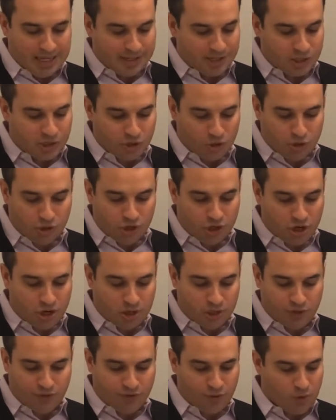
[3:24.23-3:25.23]

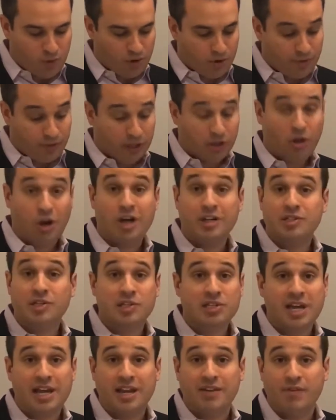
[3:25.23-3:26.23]
surcharge for the Law
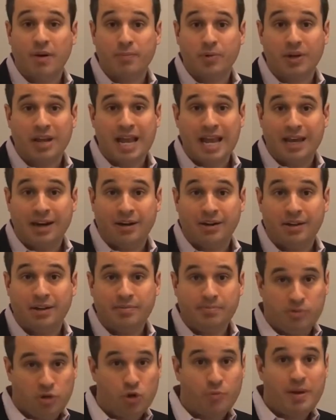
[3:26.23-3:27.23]
Society of Upper
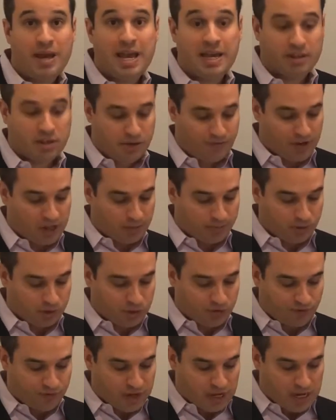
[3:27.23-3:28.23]
Canada, you're paying the
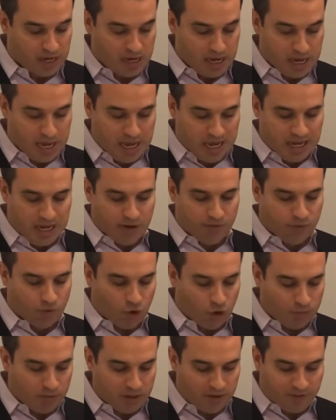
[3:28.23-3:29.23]
developer's fee, an
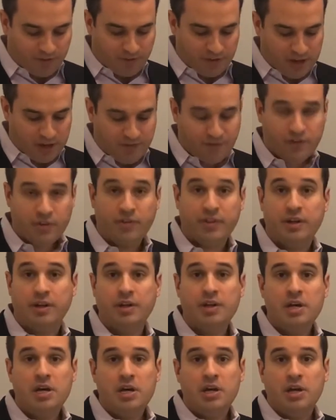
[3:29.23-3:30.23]
enrollment fee for
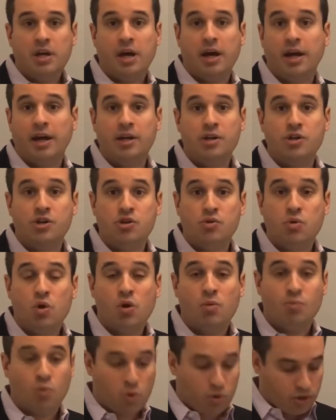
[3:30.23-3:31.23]
the new
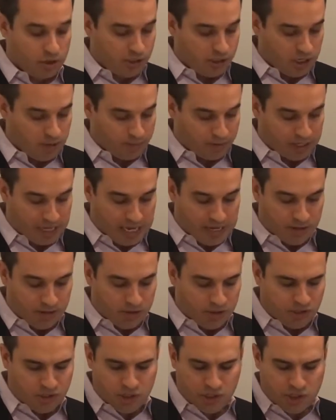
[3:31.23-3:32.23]
home warranty plan.
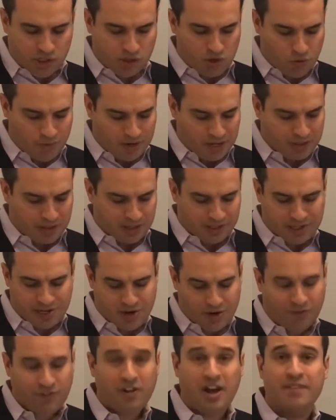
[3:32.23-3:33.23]
There's just so many things in
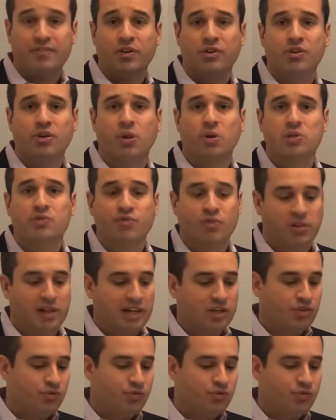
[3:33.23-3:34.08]
here. $500 for